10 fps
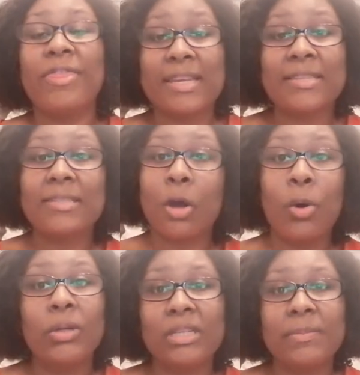this
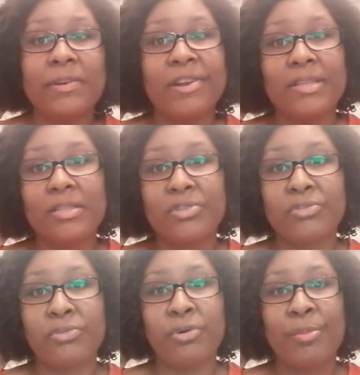whole experience has
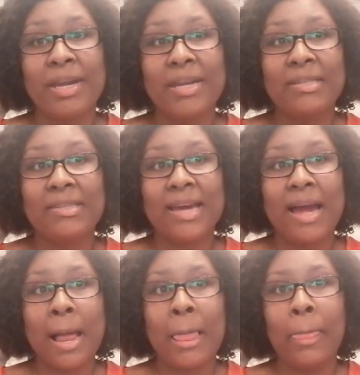taught me is
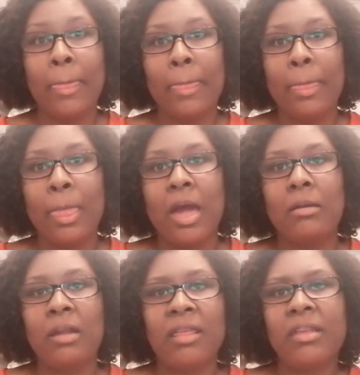that
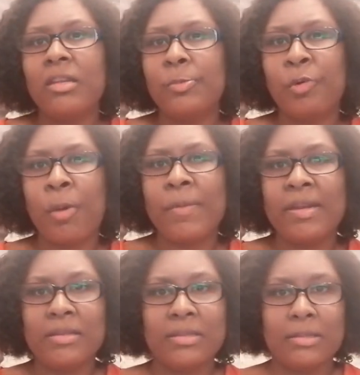nothing is
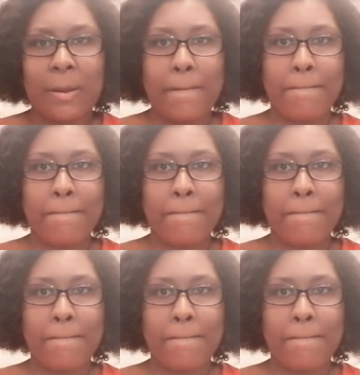promised,